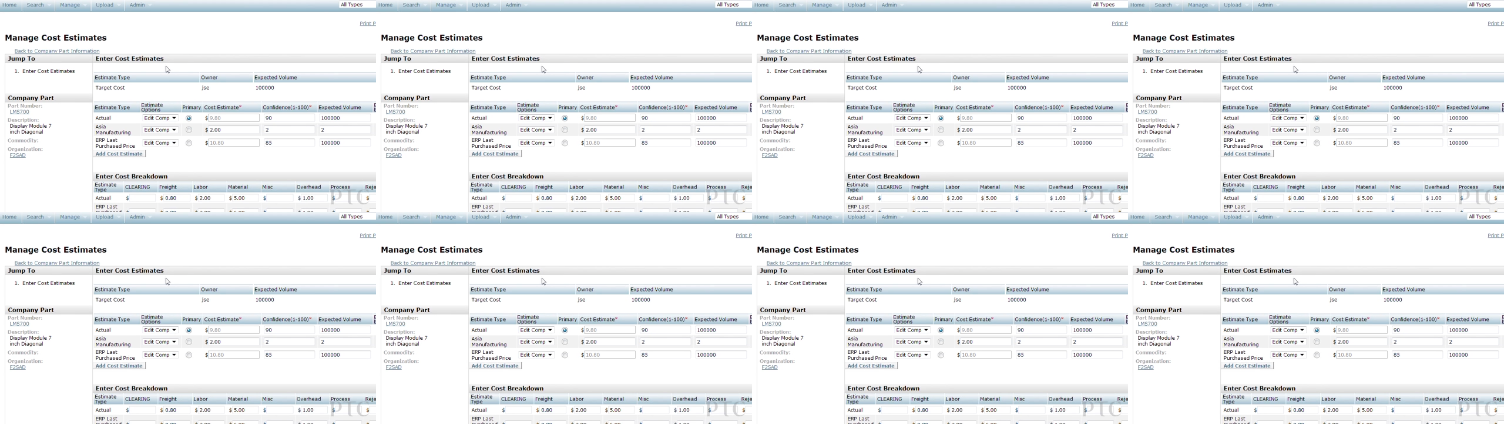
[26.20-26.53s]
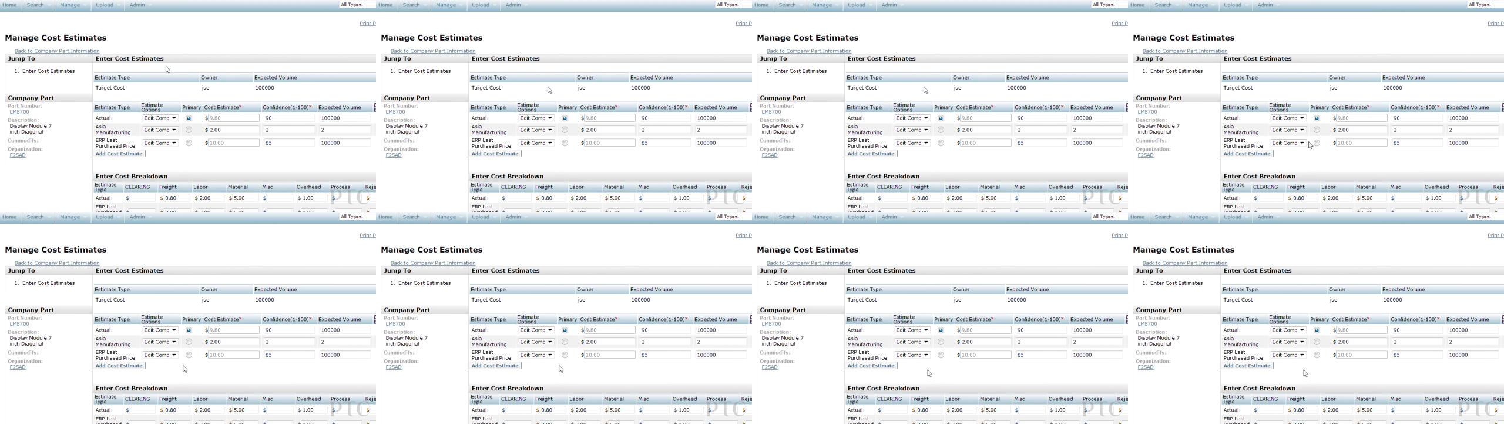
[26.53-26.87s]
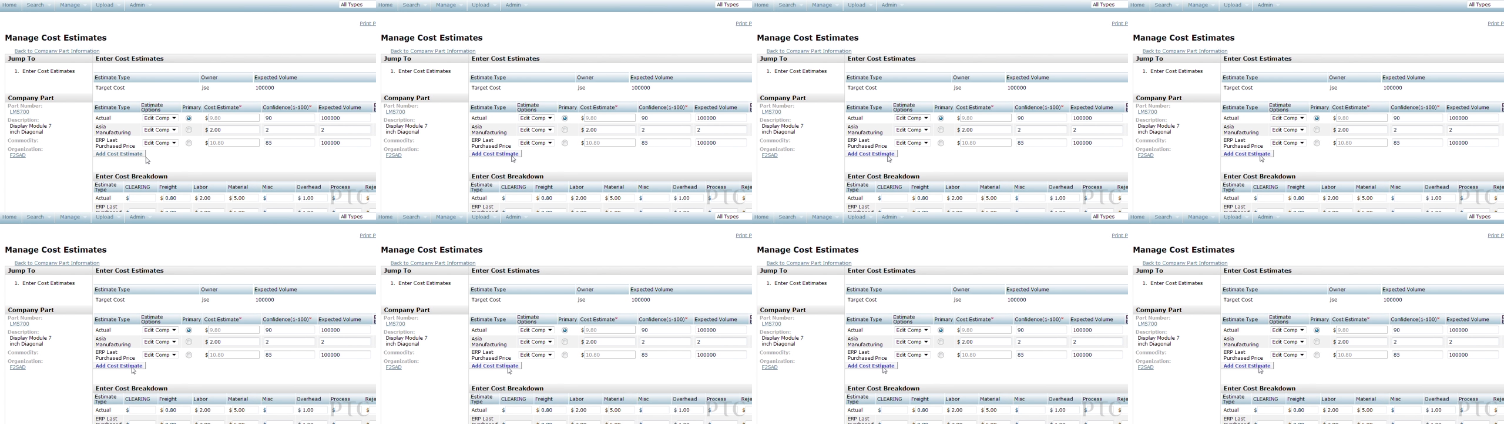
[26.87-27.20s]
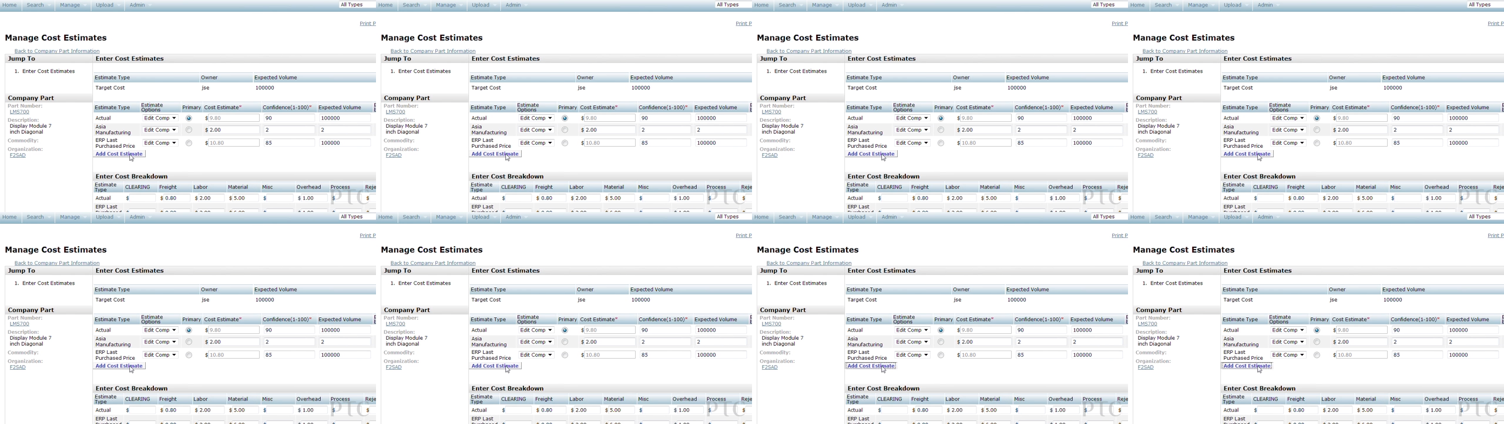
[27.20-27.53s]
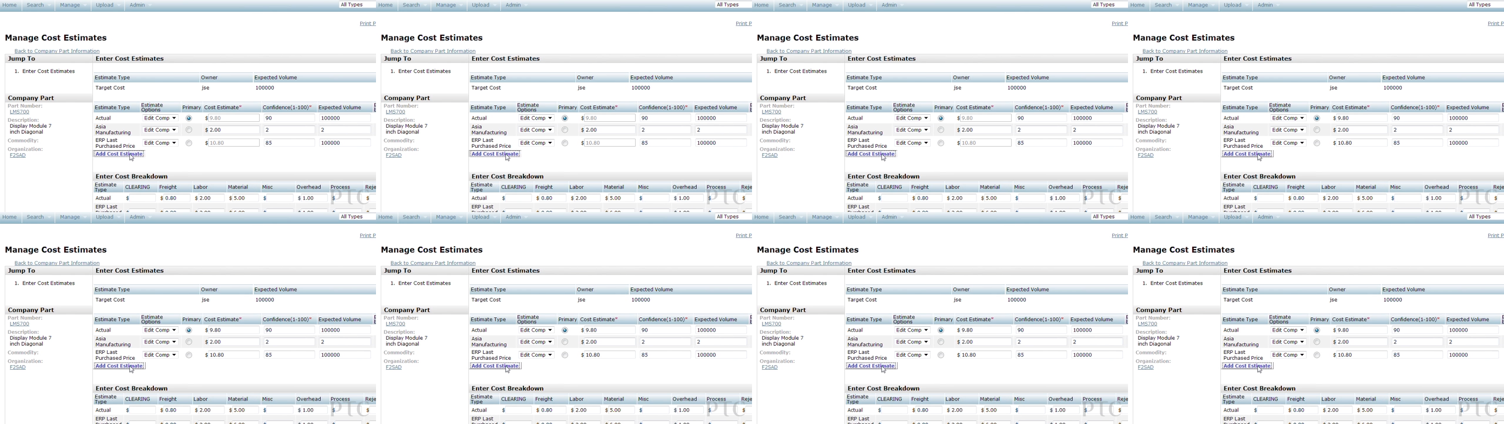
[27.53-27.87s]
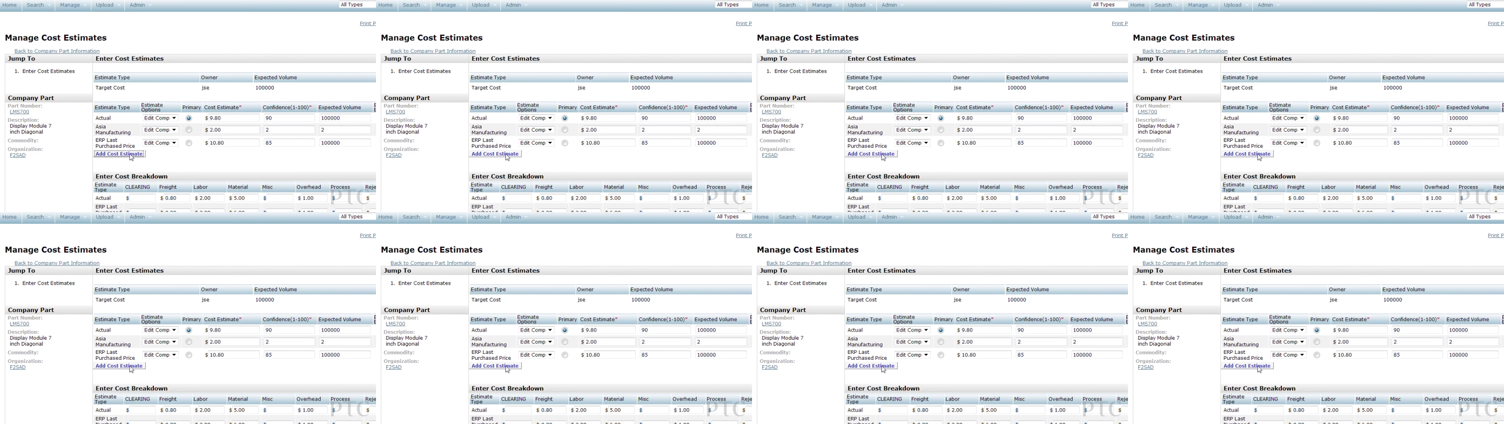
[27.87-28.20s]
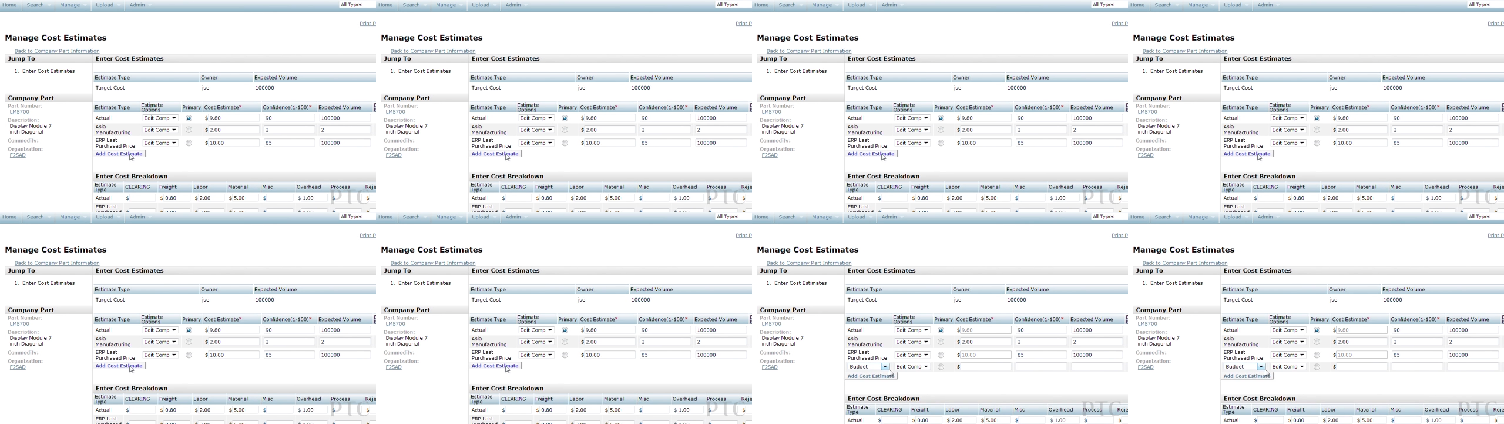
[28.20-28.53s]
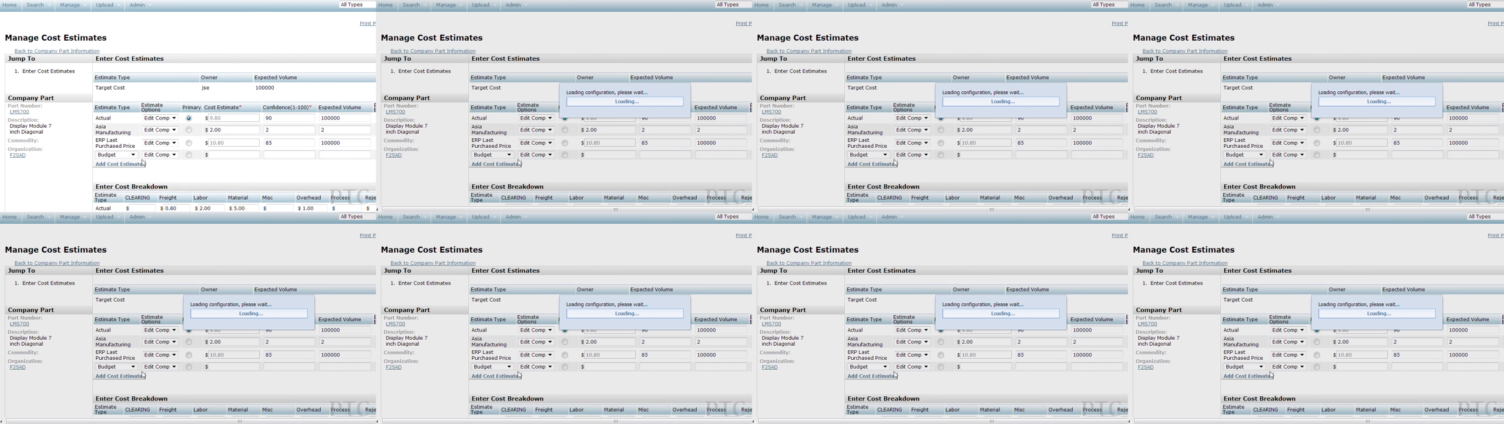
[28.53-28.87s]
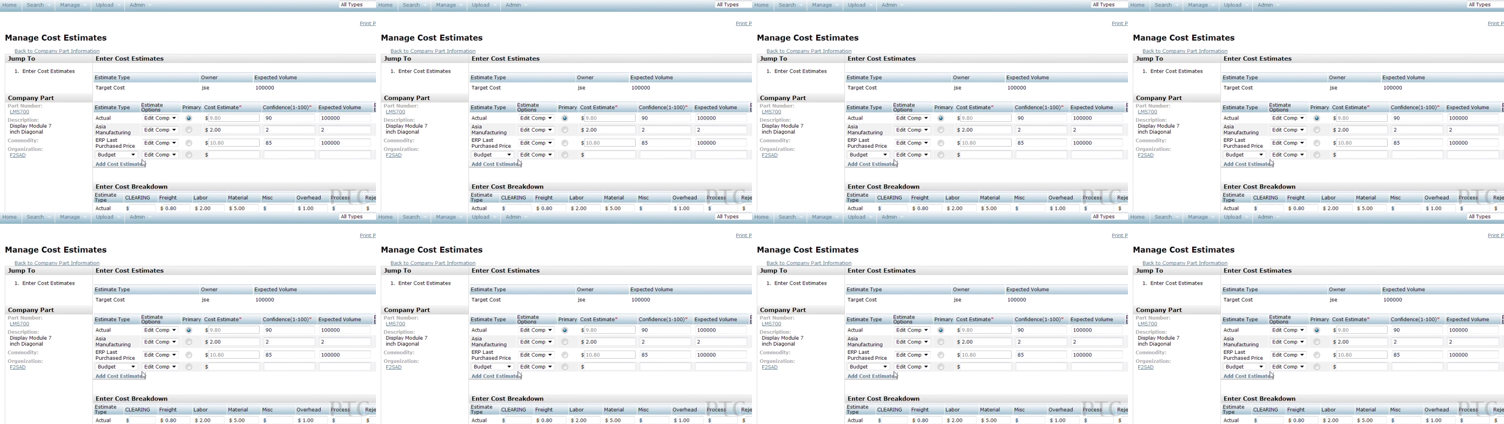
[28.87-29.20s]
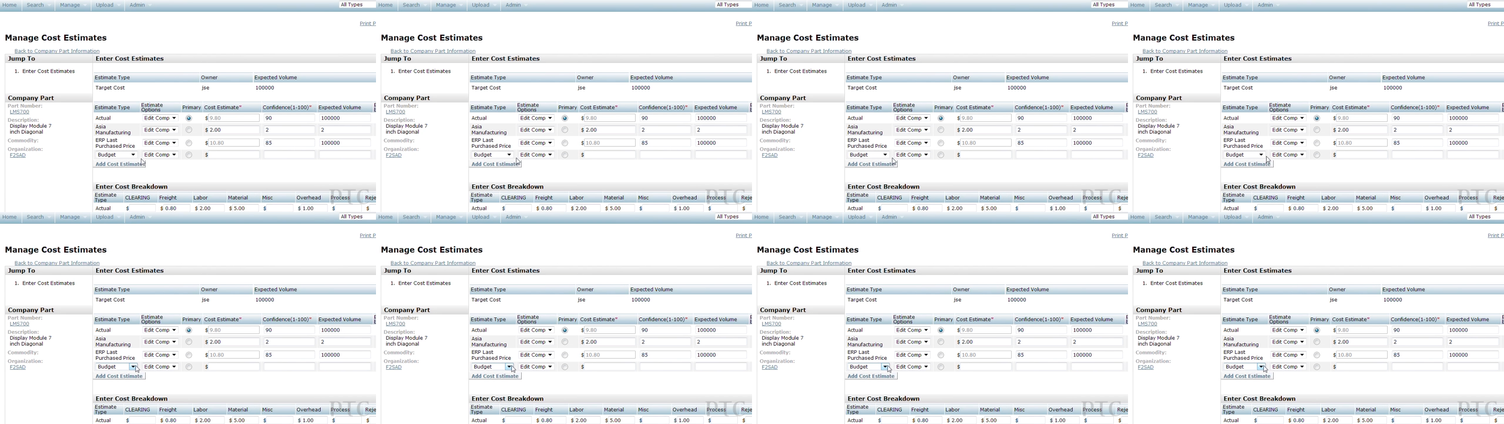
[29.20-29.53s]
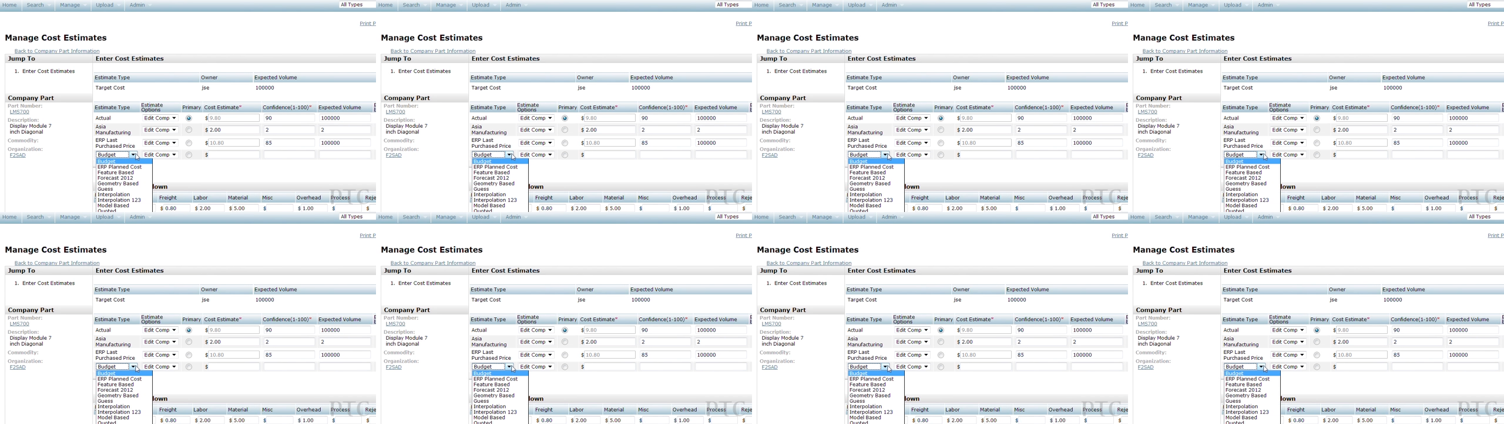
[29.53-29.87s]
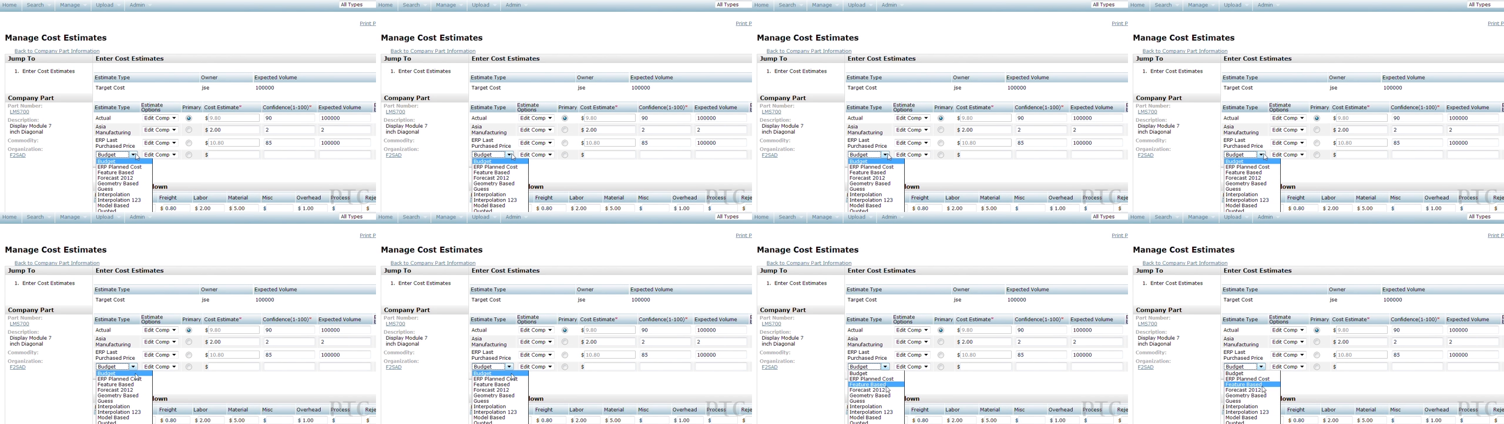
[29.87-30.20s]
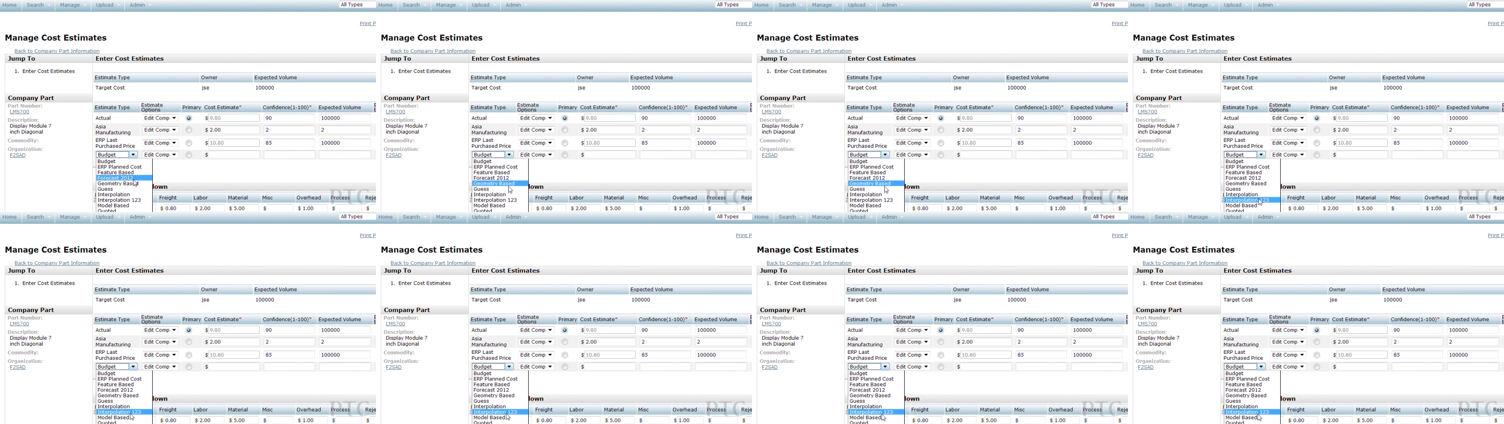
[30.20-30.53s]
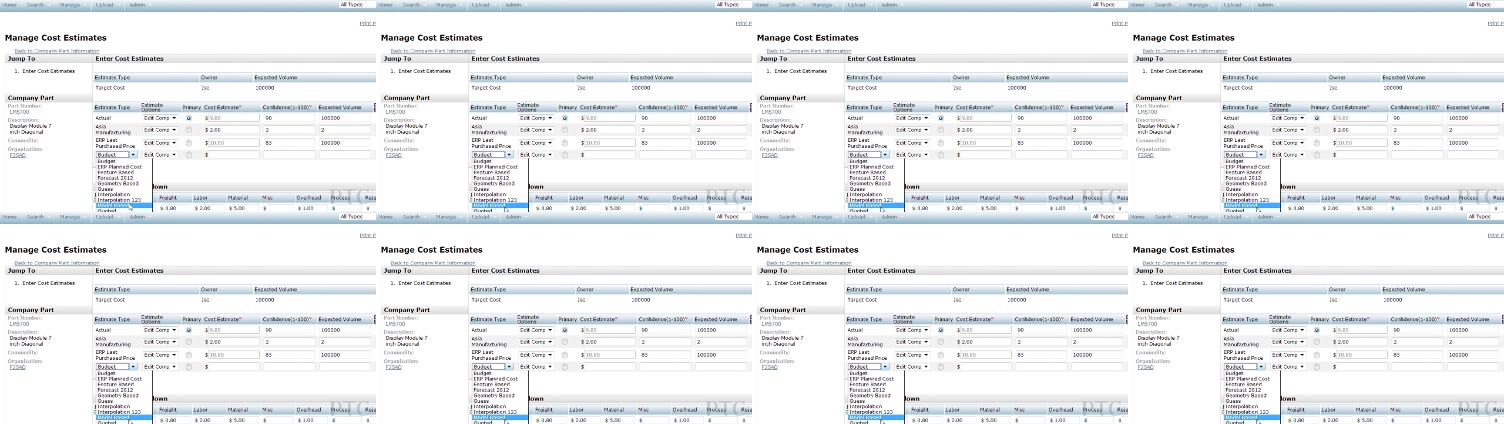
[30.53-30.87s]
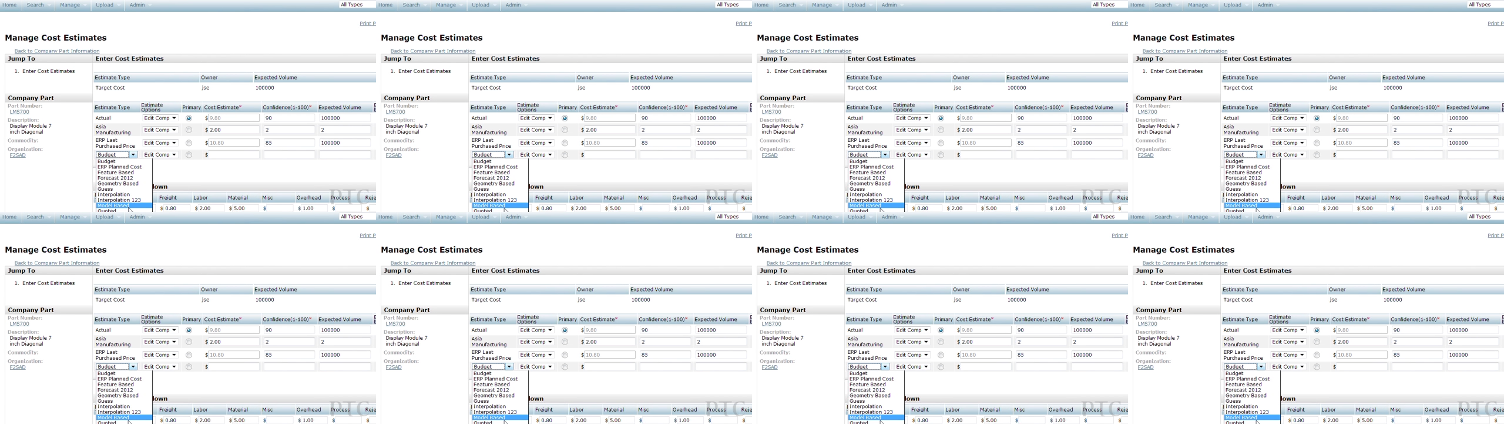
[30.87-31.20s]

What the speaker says: (no speaker visible)